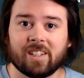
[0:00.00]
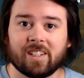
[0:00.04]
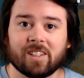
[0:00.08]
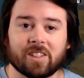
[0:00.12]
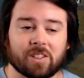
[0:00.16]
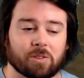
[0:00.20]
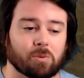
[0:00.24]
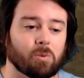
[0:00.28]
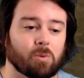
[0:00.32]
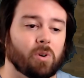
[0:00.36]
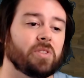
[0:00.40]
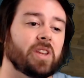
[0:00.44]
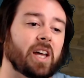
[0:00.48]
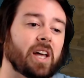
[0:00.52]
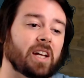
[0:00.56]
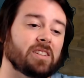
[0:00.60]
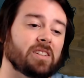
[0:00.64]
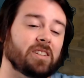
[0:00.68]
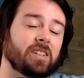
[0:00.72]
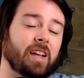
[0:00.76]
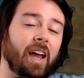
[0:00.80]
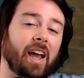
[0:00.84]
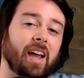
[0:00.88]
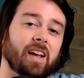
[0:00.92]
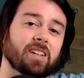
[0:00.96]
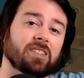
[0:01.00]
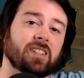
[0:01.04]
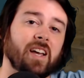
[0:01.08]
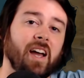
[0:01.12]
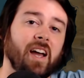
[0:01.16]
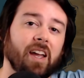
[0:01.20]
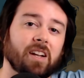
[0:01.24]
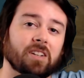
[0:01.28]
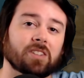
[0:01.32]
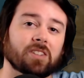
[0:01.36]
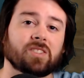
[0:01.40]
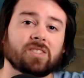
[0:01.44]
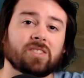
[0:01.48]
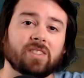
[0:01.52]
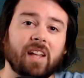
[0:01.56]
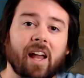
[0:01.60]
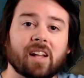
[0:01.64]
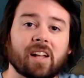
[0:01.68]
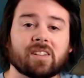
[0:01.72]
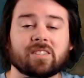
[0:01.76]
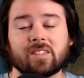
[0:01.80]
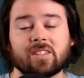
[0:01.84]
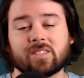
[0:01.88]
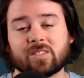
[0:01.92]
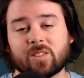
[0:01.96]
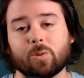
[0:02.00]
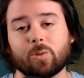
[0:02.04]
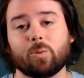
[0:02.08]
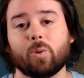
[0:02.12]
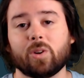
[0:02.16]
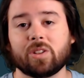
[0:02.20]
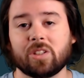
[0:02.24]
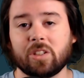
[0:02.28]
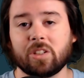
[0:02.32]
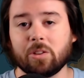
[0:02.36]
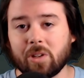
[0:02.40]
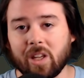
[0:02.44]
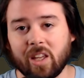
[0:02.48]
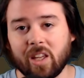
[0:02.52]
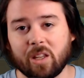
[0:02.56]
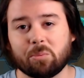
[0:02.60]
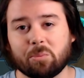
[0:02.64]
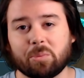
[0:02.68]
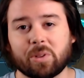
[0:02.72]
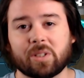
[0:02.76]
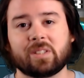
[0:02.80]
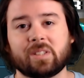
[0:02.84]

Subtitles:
the one that has higher stats is the one you keep.